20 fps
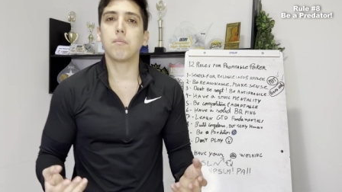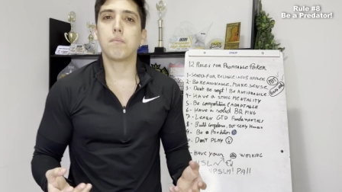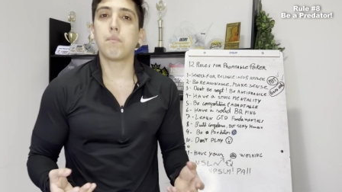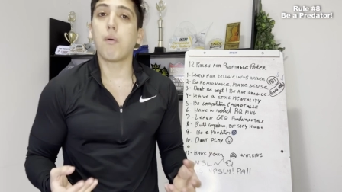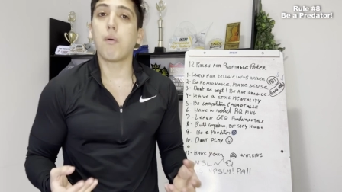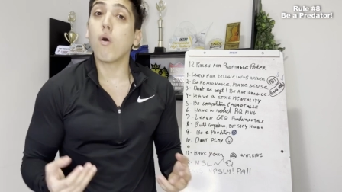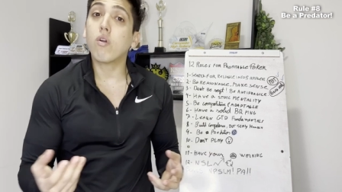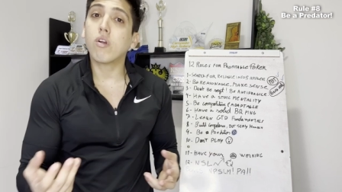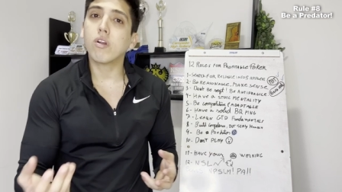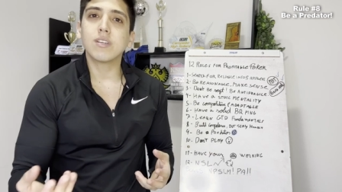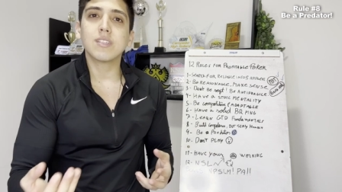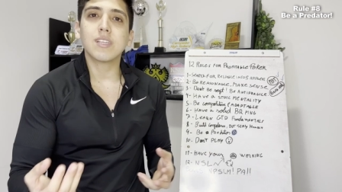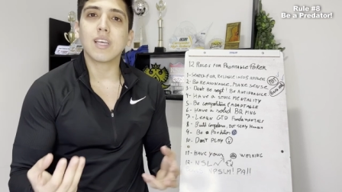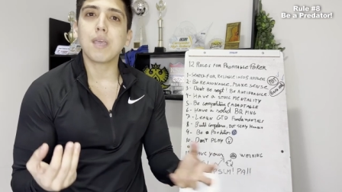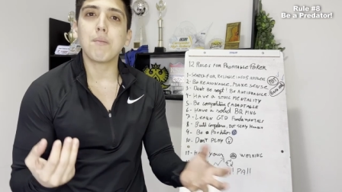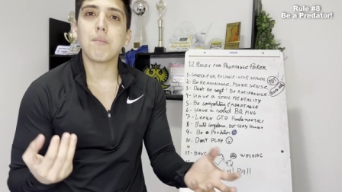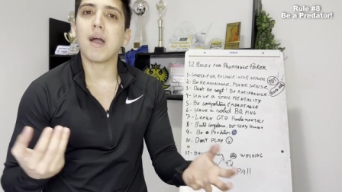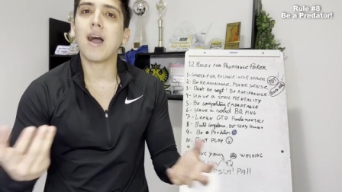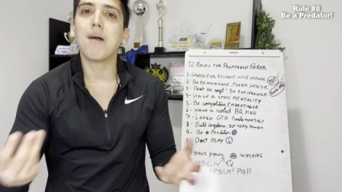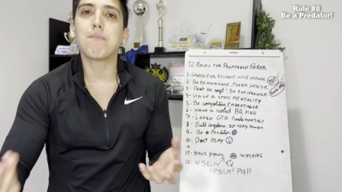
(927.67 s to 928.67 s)
Poker is a
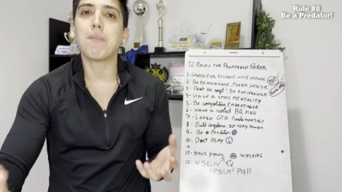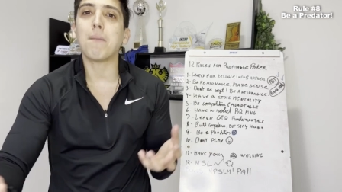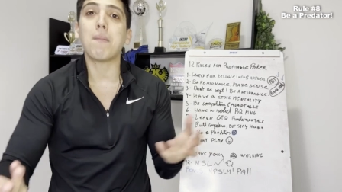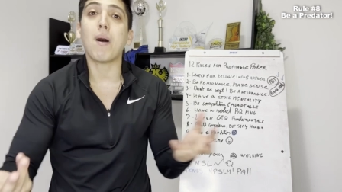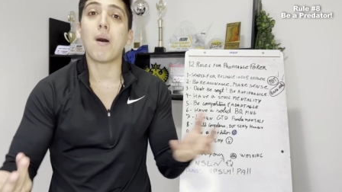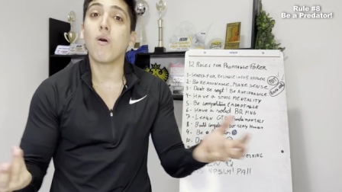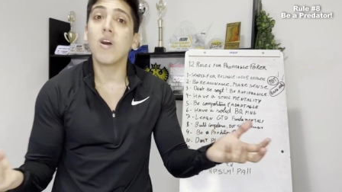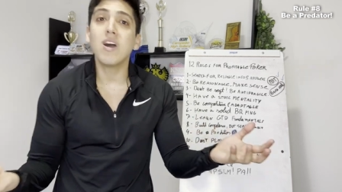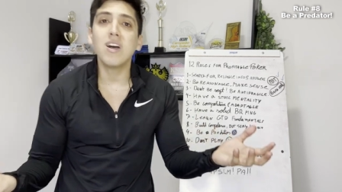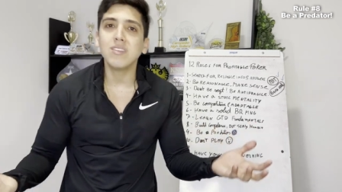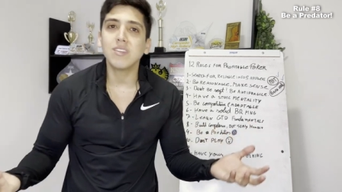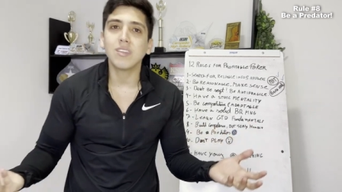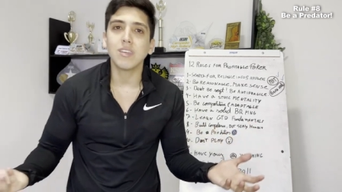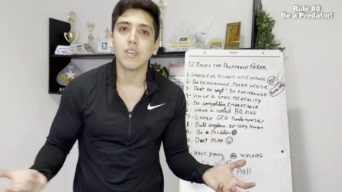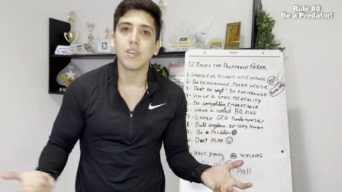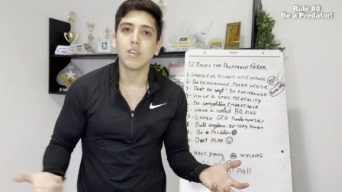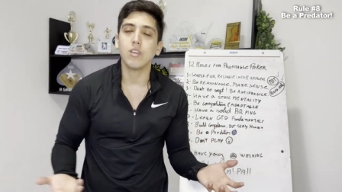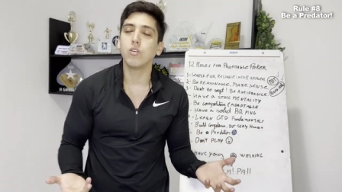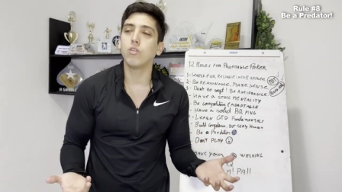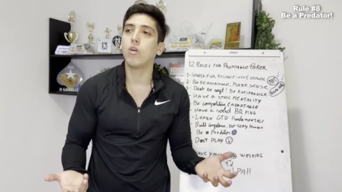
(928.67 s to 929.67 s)
game about hunting, you